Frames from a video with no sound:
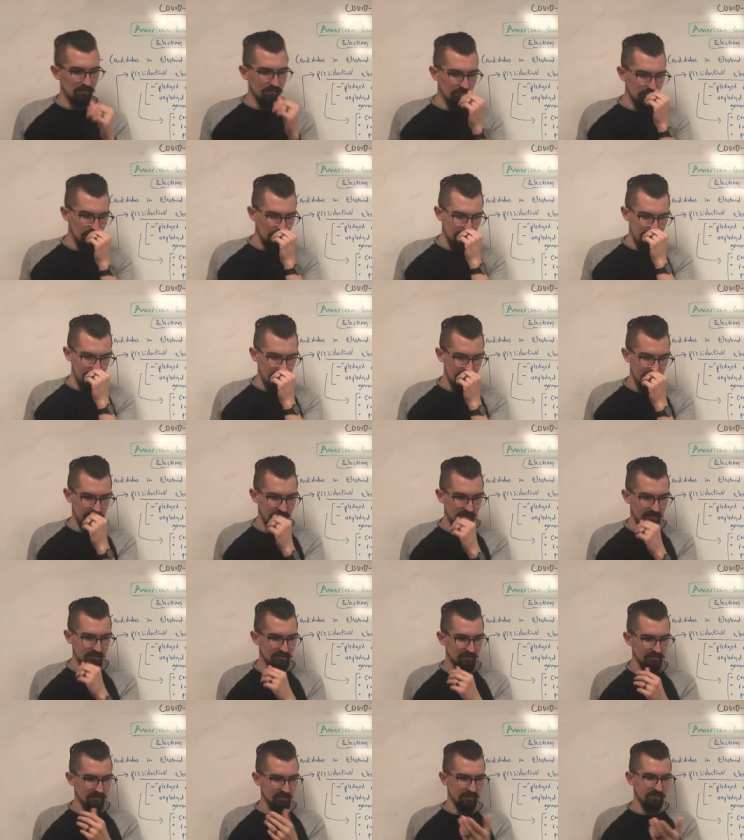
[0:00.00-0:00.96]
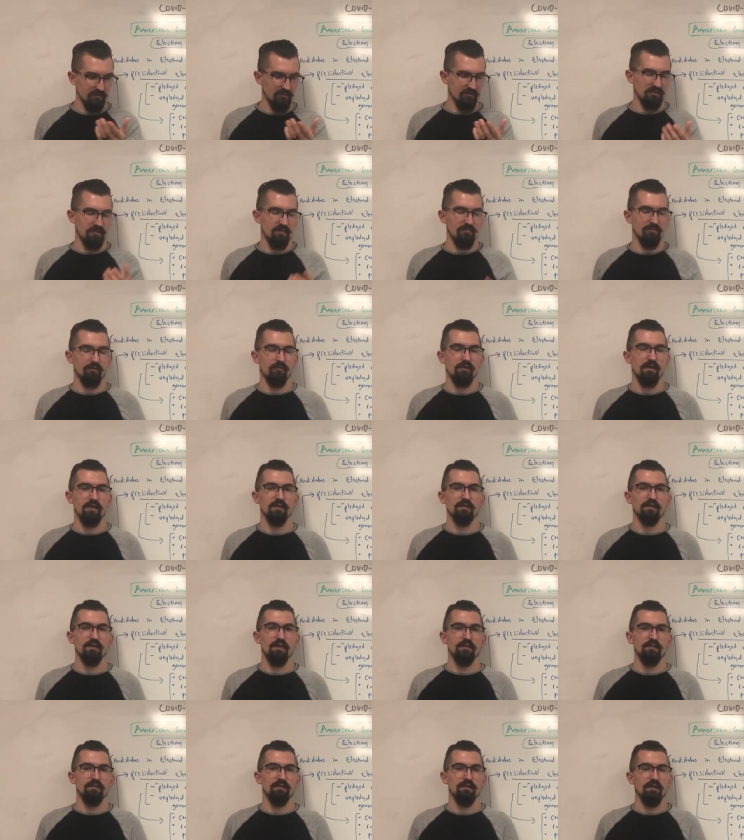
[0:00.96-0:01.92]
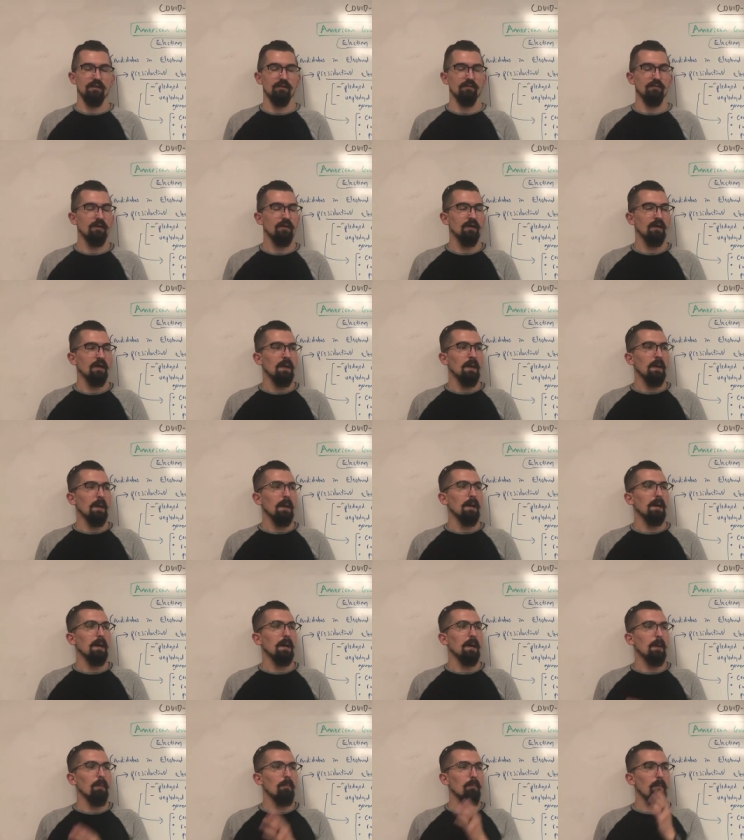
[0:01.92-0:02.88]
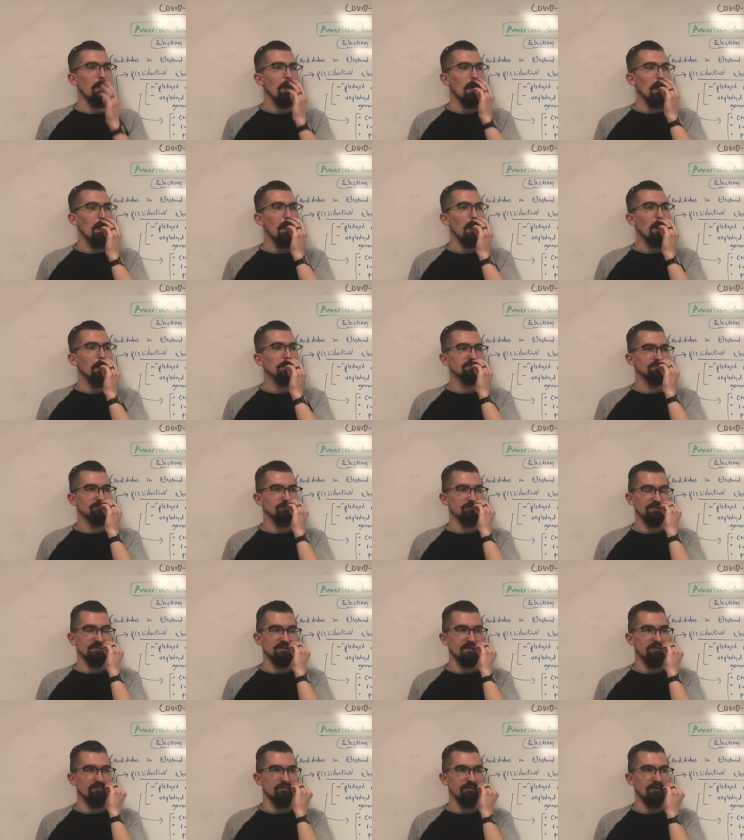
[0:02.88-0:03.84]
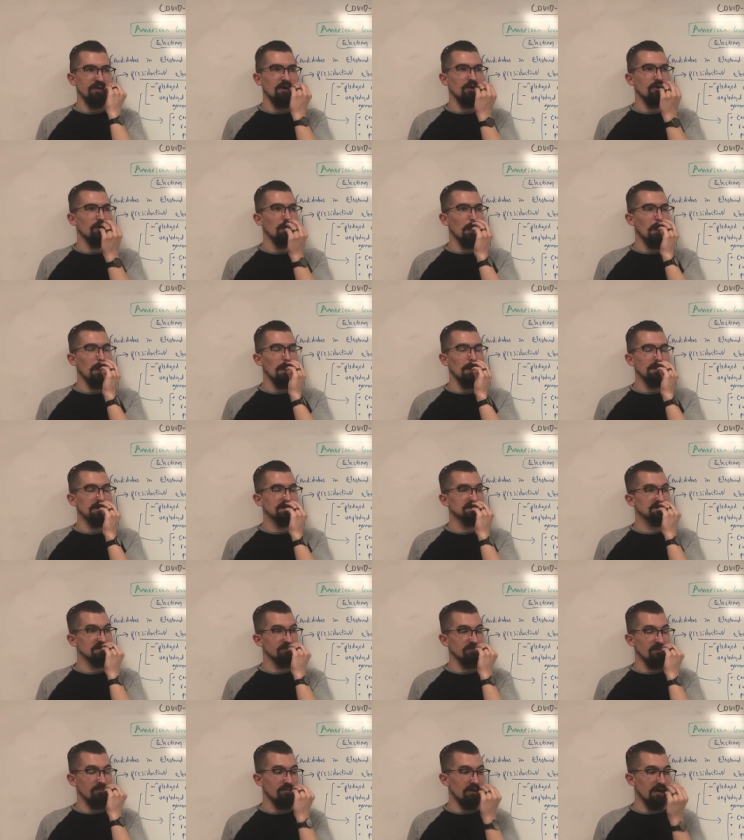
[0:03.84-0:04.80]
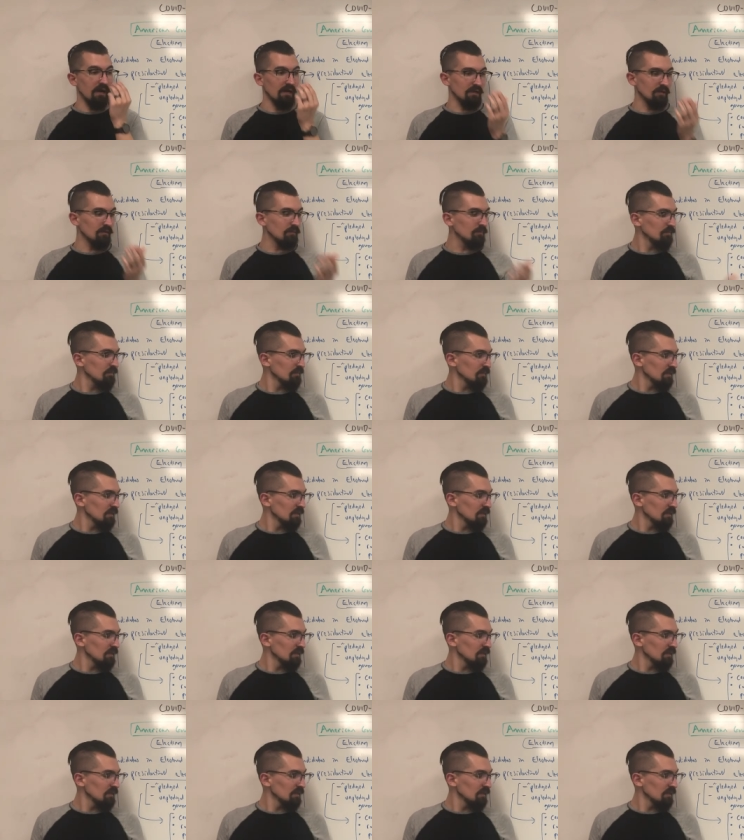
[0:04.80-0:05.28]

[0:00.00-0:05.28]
when they select their Democratic candidate, so we'll say for now it's going to be Biden.